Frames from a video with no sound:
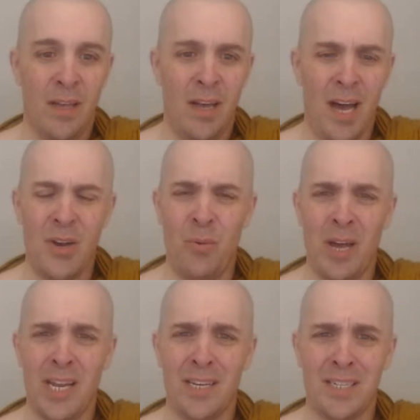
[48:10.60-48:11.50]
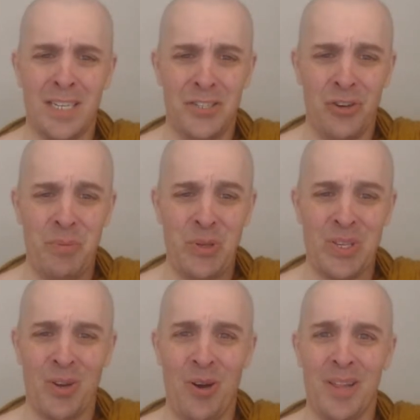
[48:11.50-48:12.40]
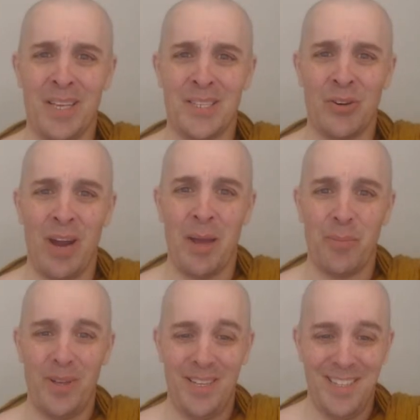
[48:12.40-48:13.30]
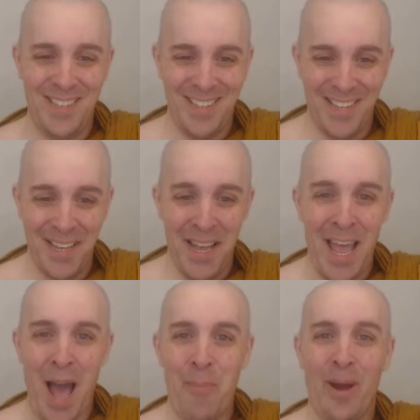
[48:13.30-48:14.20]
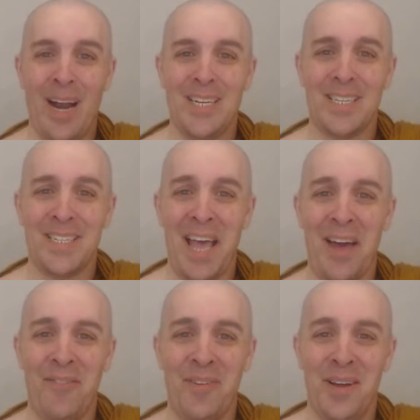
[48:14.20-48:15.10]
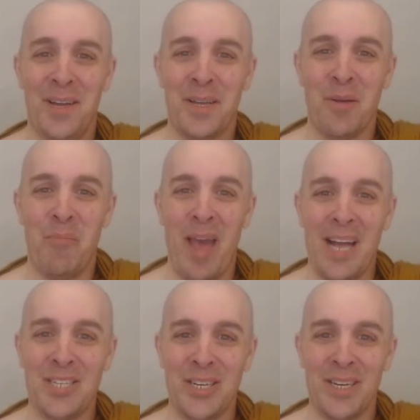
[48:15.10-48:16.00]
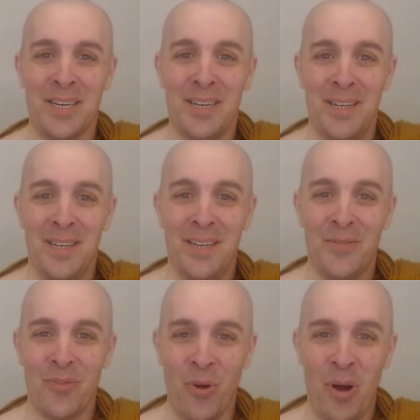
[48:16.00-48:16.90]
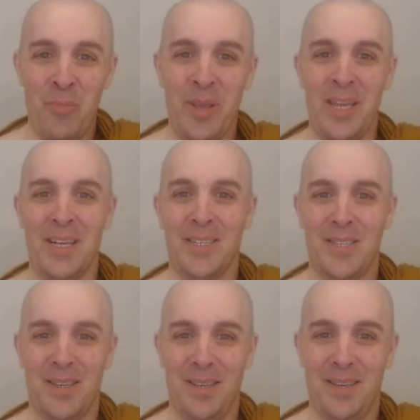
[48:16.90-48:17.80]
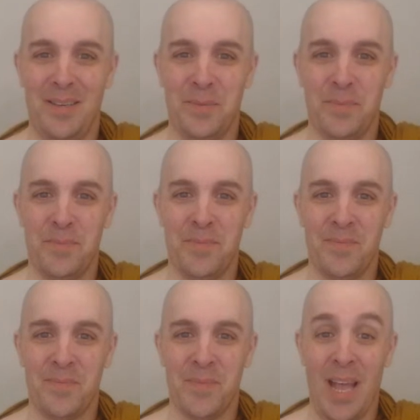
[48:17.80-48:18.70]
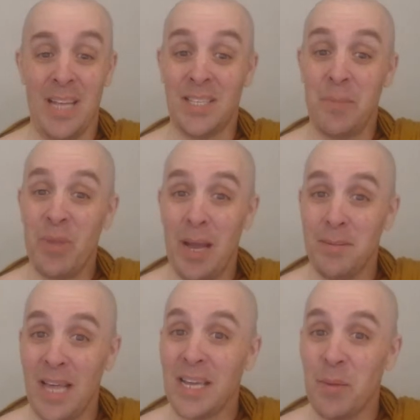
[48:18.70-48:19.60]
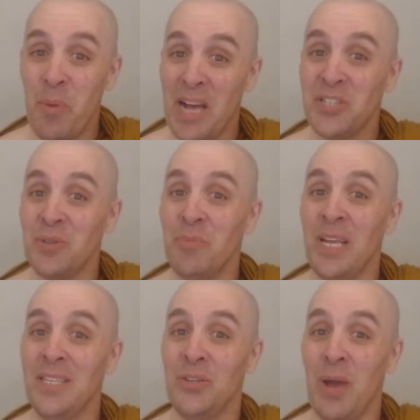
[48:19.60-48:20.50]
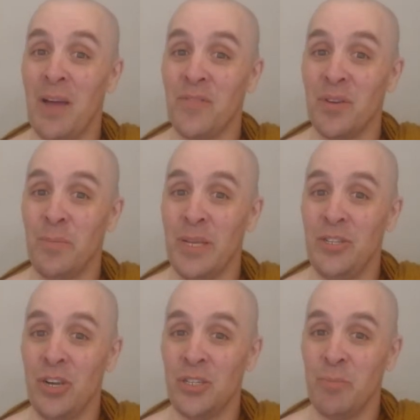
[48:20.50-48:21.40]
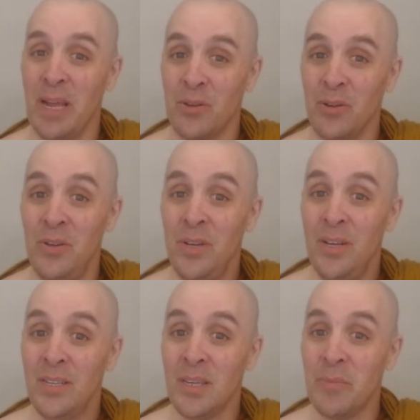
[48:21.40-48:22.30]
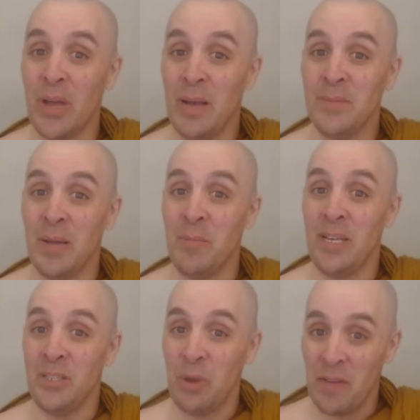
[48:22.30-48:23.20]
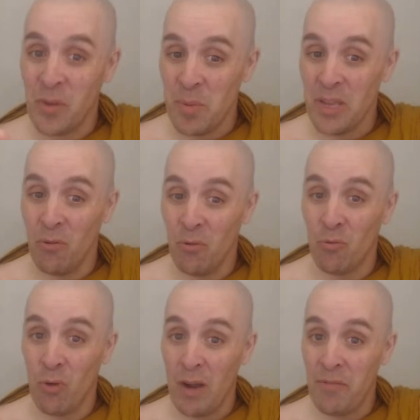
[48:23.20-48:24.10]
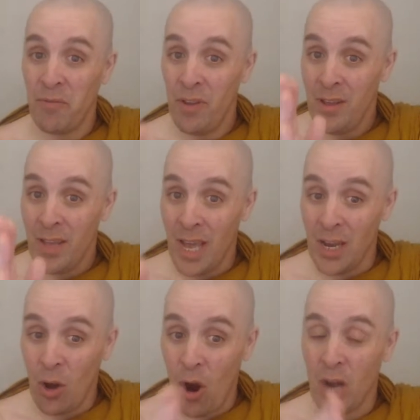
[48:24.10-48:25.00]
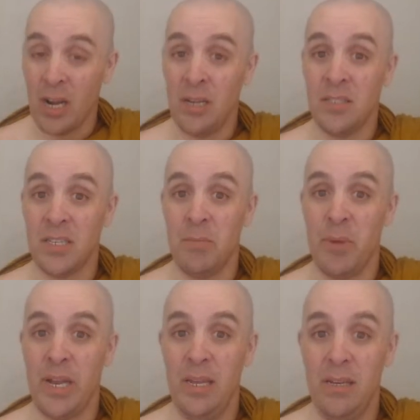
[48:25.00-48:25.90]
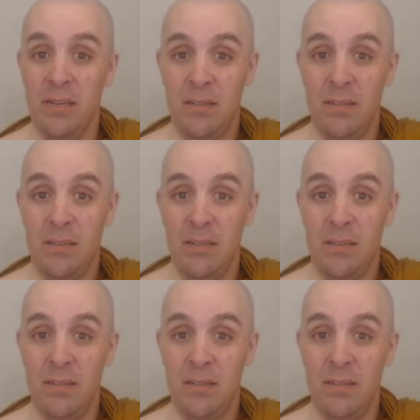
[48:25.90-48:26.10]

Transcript: I don't want to contribute to all this crap. How about I just have compassion for all beings? And sometimes that compassion means you have to be judgmental. Sometimes that means you have to be rough and hard on somebody.